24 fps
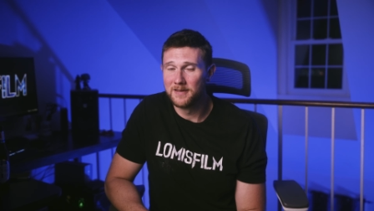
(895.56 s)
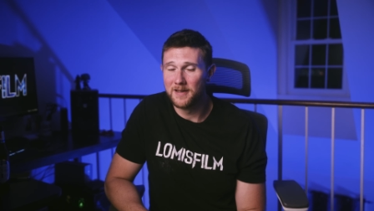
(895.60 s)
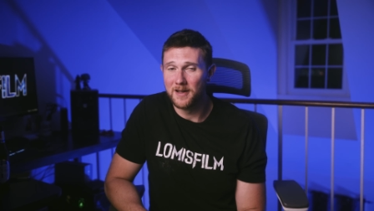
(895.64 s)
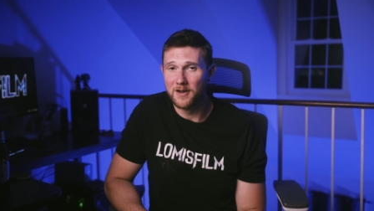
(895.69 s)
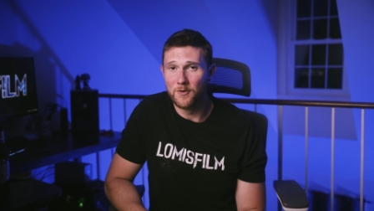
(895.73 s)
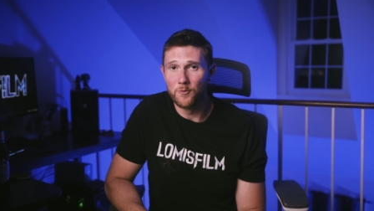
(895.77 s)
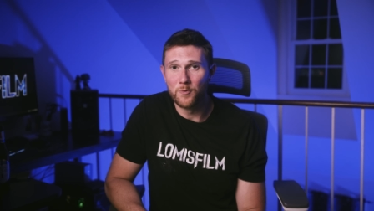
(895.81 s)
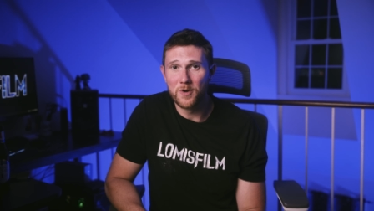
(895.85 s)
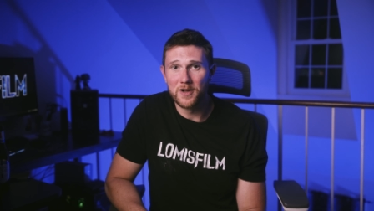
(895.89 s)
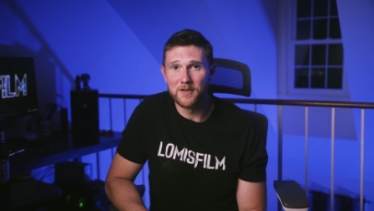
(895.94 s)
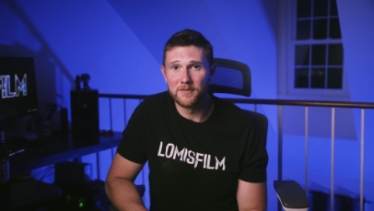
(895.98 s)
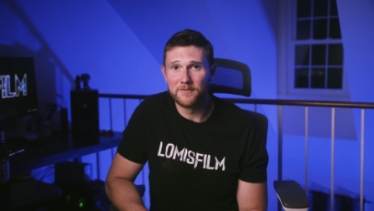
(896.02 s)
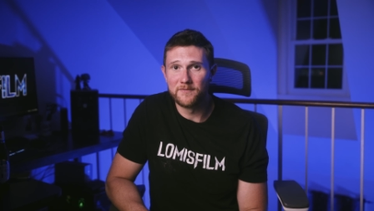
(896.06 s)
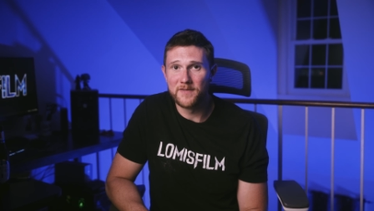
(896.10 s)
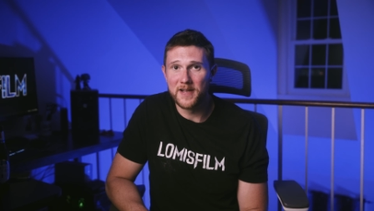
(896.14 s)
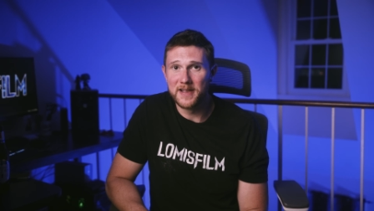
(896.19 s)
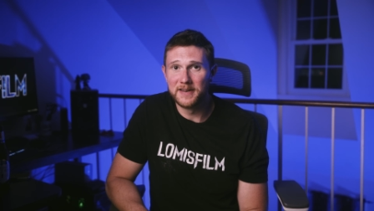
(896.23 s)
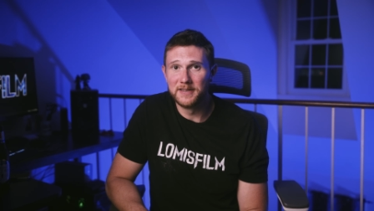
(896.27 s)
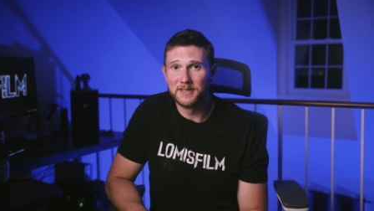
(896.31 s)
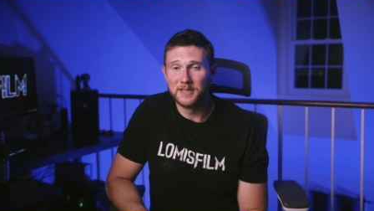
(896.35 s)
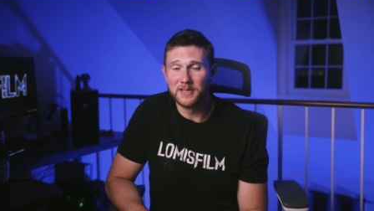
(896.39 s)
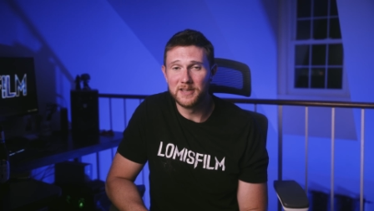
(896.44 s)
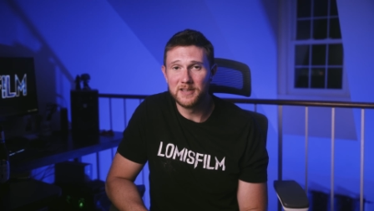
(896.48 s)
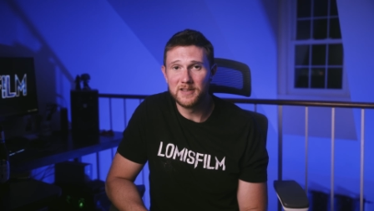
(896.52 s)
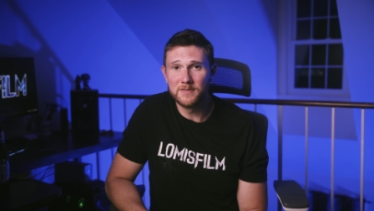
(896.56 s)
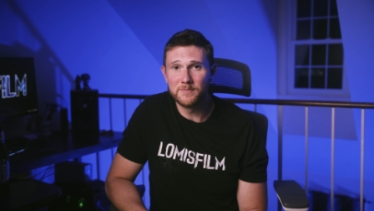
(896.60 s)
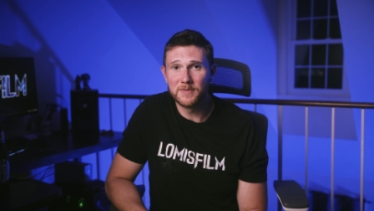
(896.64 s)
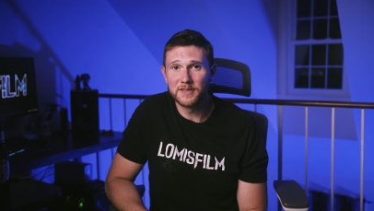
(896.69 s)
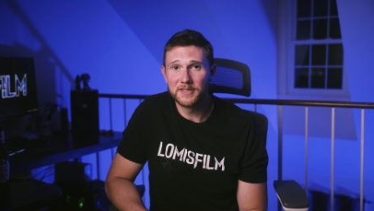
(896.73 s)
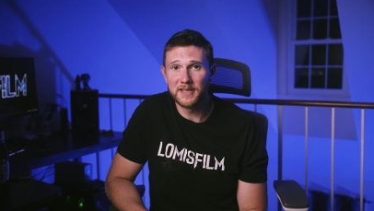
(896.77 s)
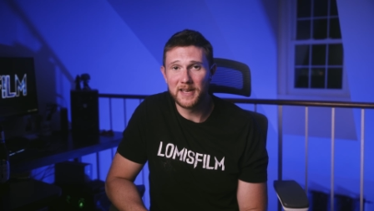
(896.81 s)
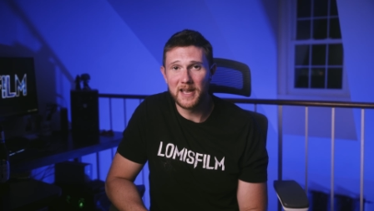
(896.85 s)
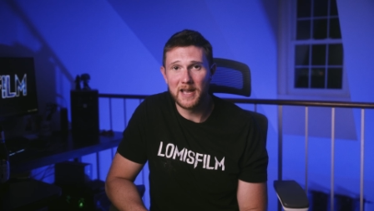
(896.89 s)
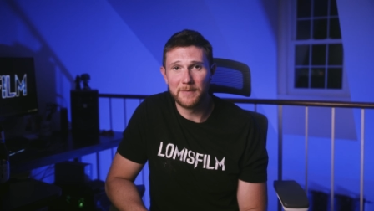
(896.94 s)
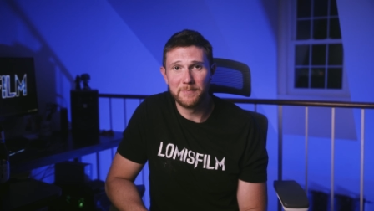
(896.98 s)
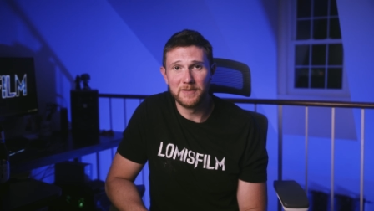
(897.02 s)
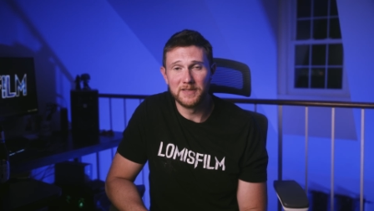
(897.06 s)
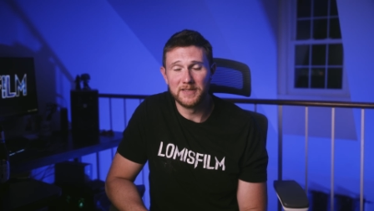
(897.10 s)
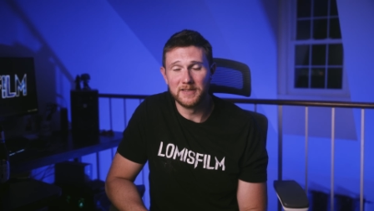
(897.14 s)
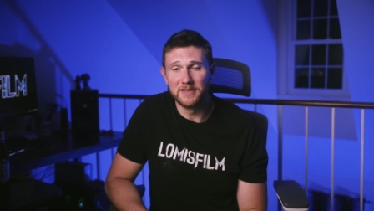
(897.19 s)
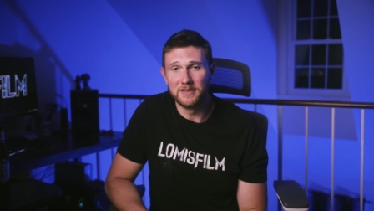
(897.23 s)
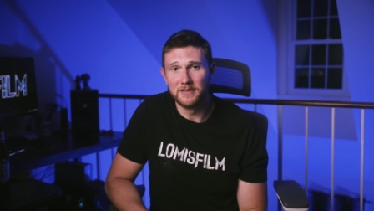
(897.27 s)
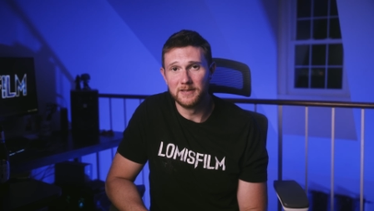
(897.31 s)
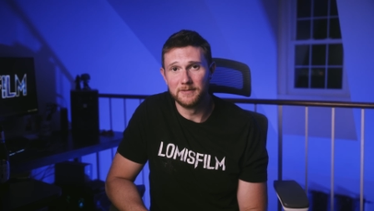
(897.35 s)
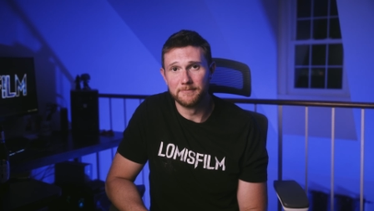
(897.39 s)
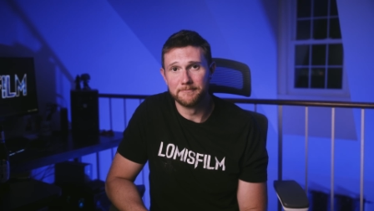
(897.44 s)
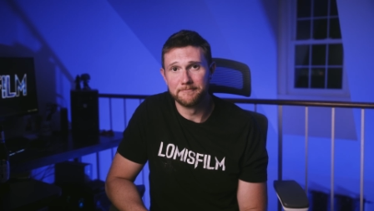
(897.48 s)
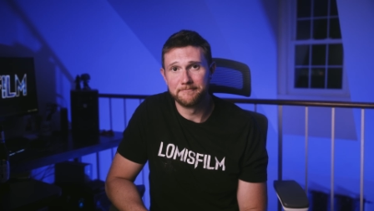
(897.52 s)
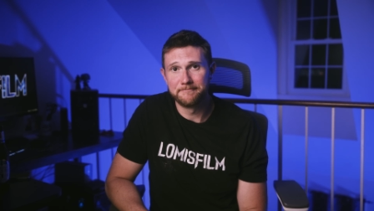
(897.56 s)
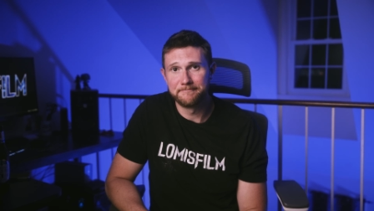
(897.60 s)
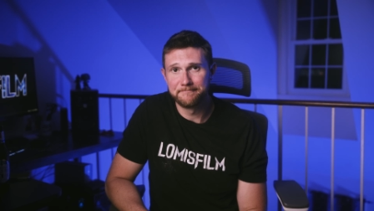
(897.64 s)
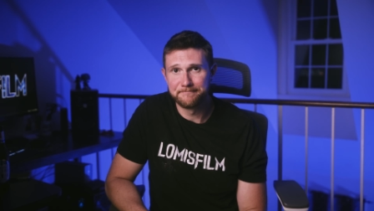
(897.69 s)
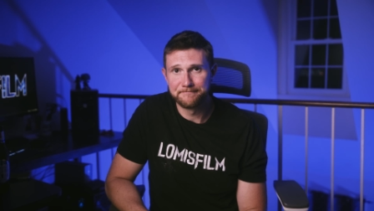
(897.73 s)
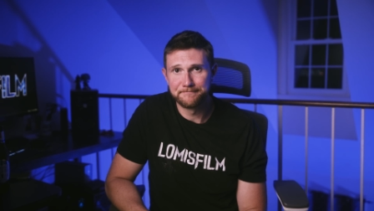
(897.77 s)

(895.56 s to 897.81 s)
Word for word: A well-fed team is a happy team.